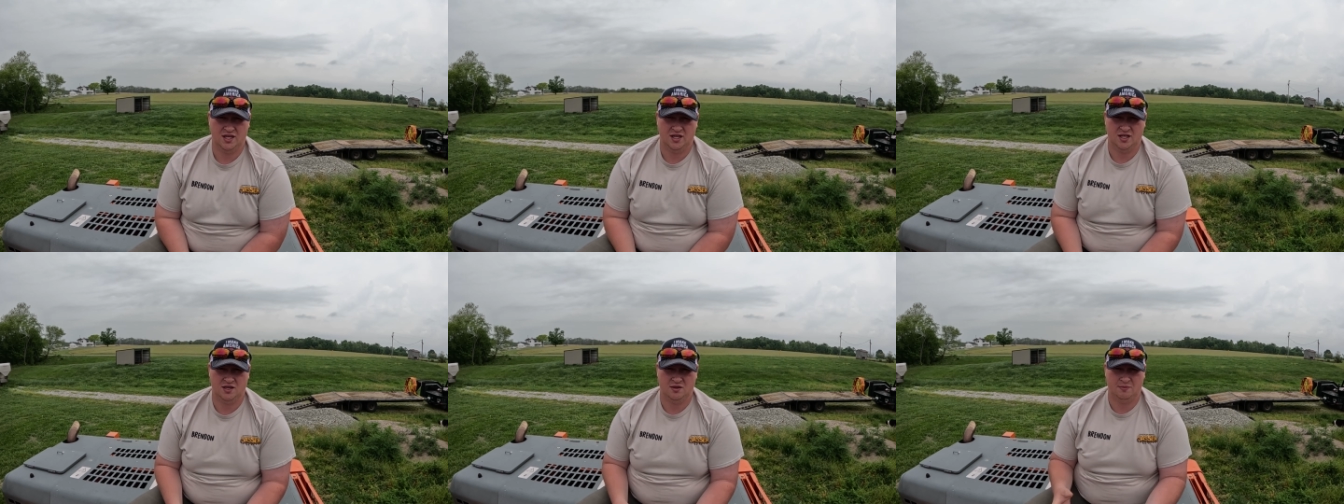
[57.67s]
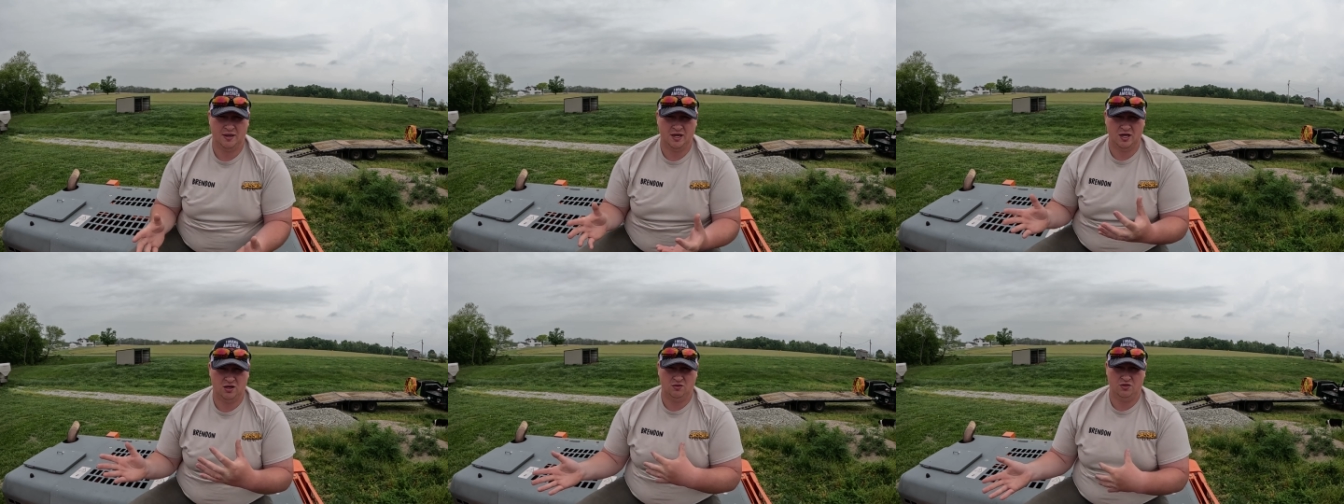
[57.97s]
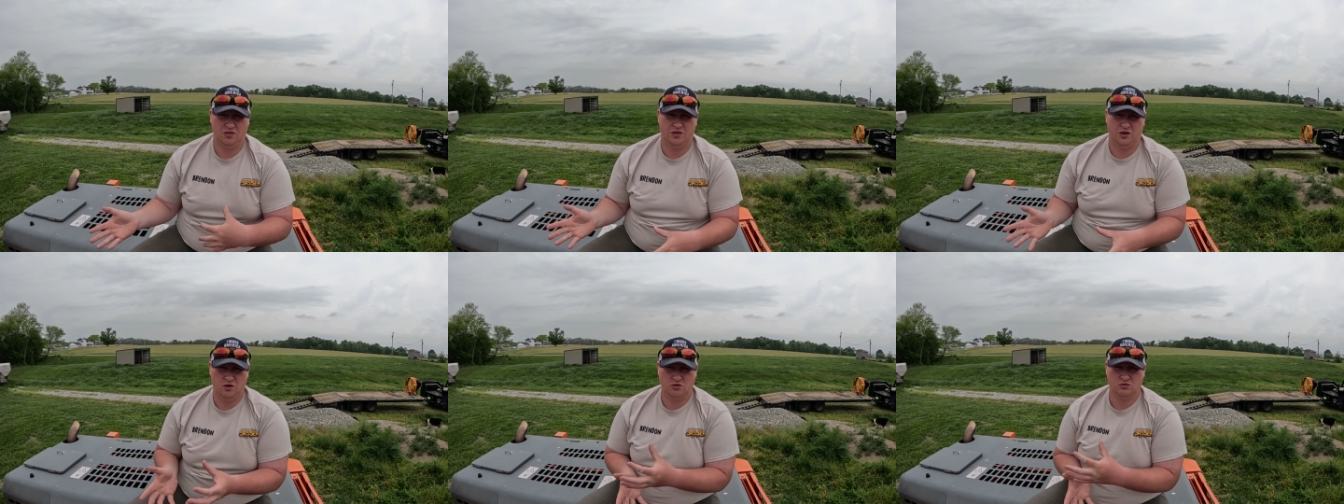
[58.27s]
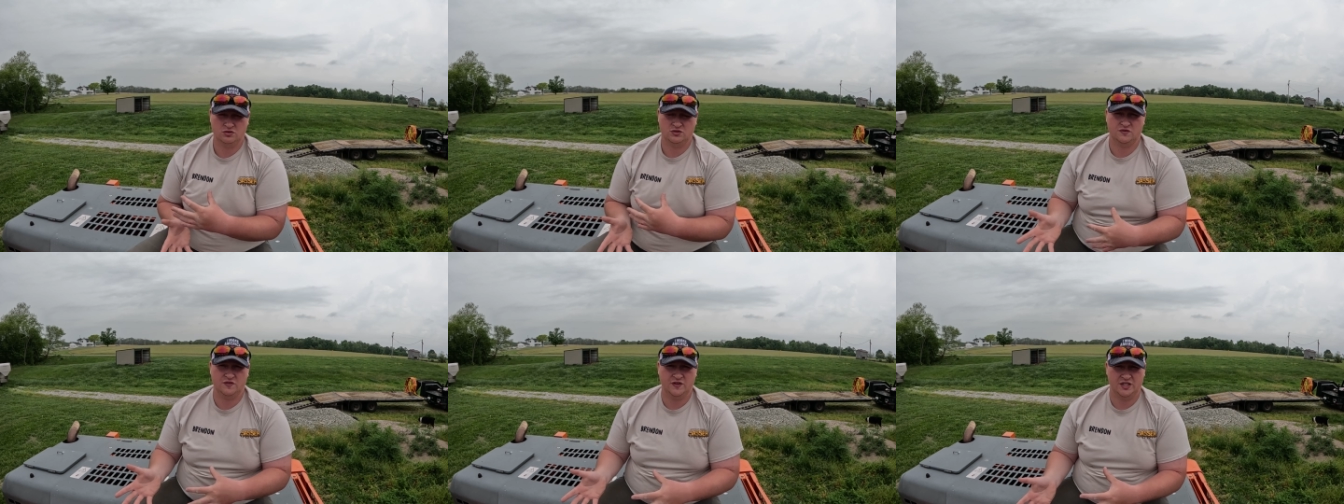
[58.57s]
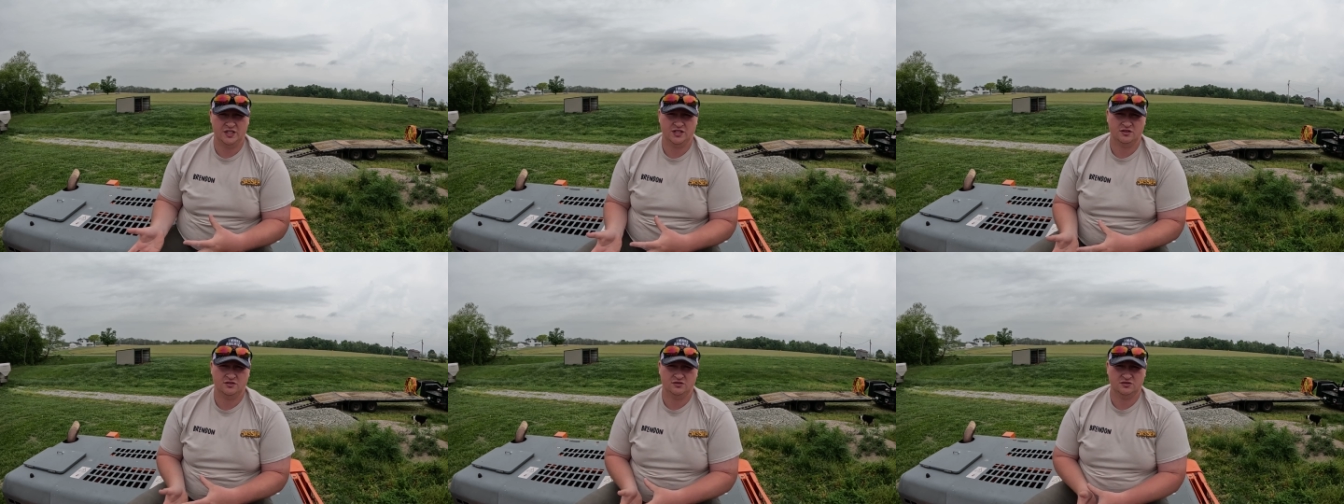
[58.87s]
and about those
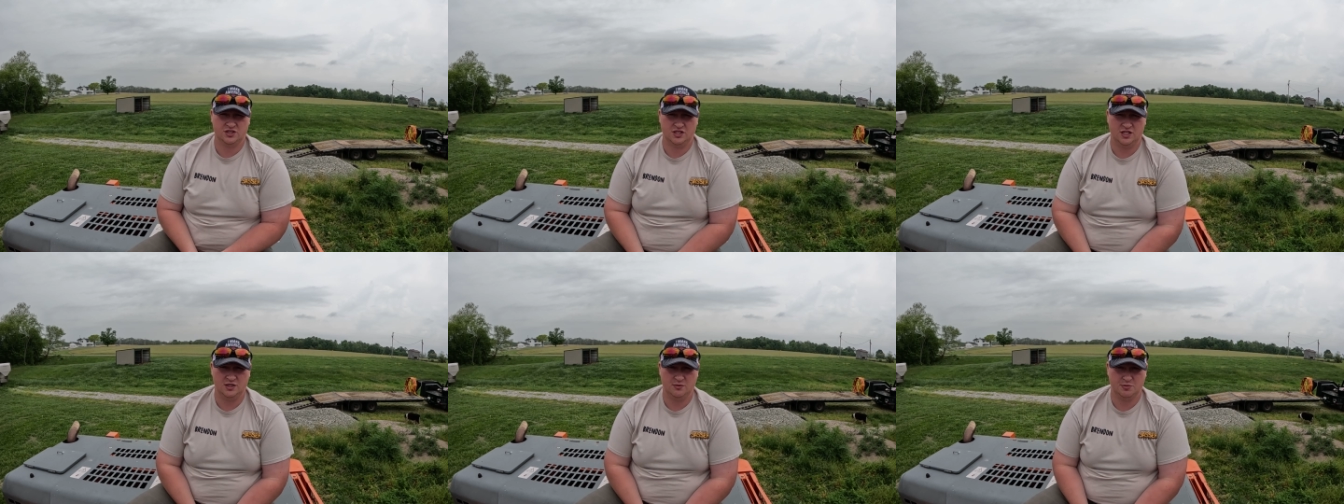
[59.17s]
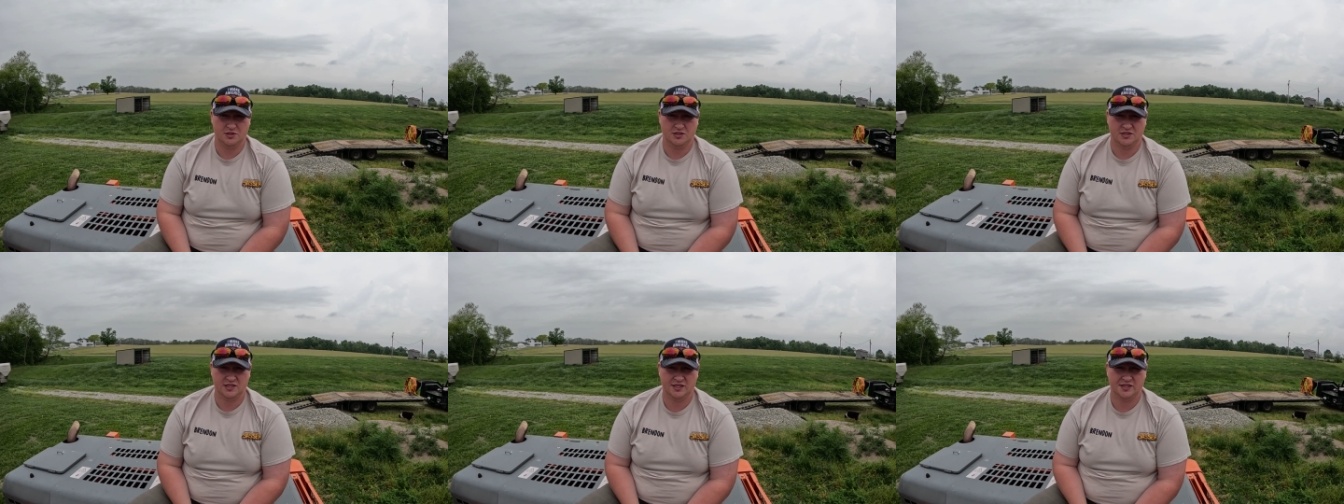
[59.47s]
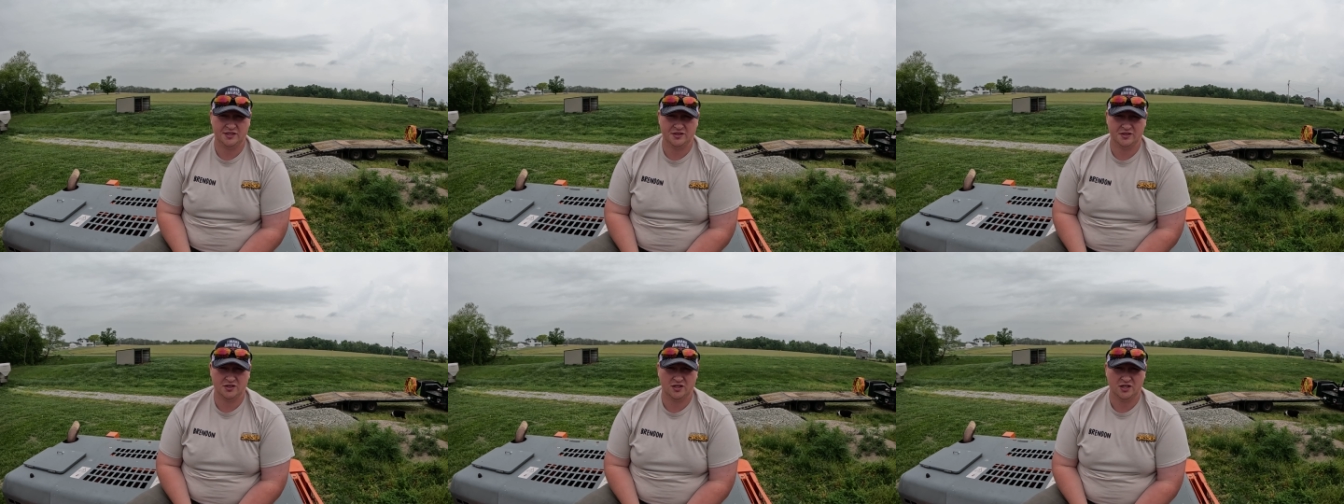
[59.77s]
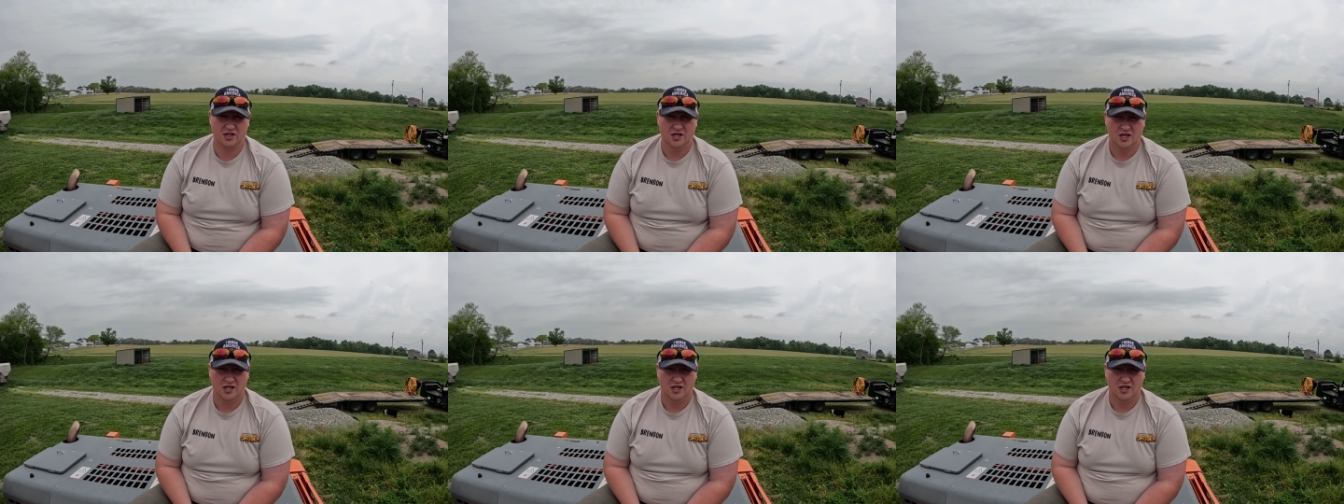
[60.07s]
videos in particular,